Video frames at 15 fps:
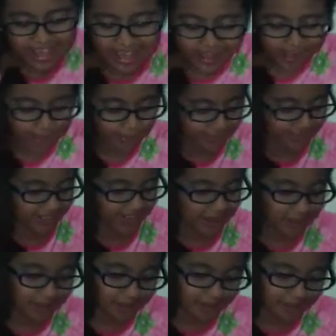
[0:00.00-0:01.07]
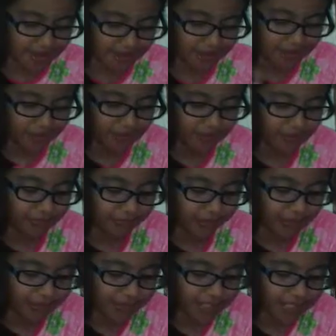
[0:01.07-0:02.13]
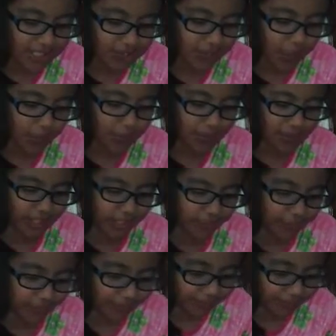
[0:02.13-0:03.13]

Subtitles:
Today I'm gonna make Rarity from Play-Doh.